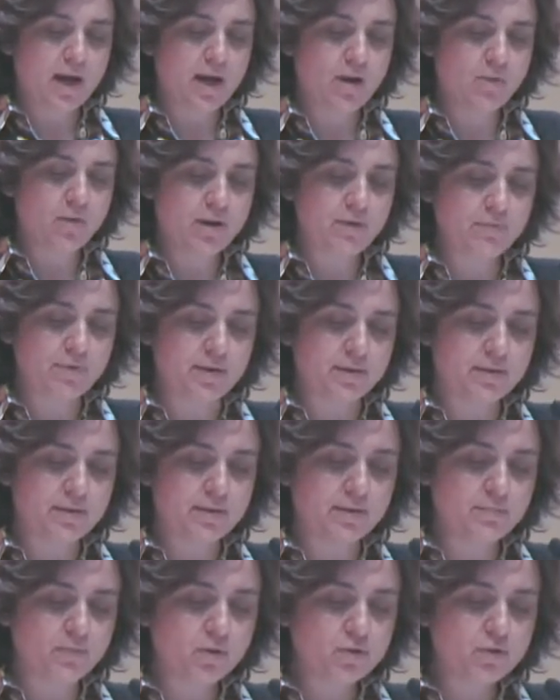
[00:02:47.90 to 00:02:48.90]

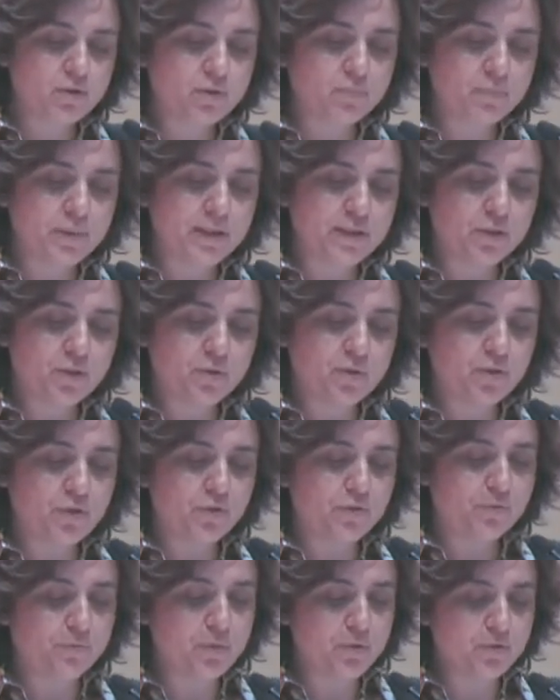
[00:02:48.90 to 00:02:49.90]
However, the most complete
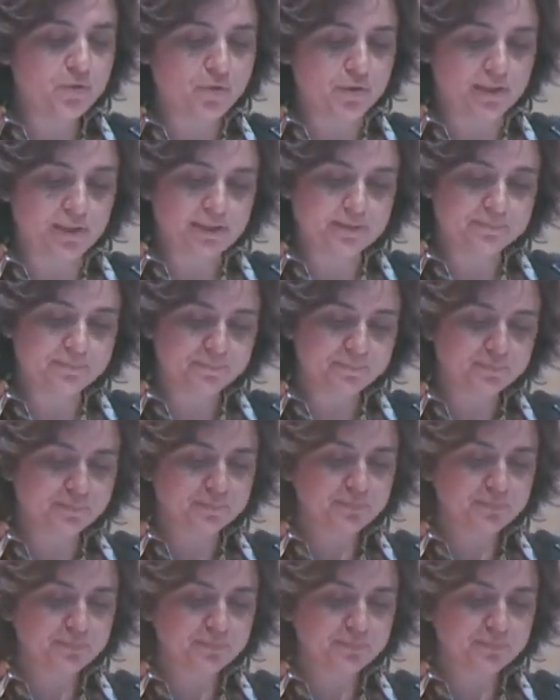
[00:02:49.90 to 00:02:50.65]
union of music,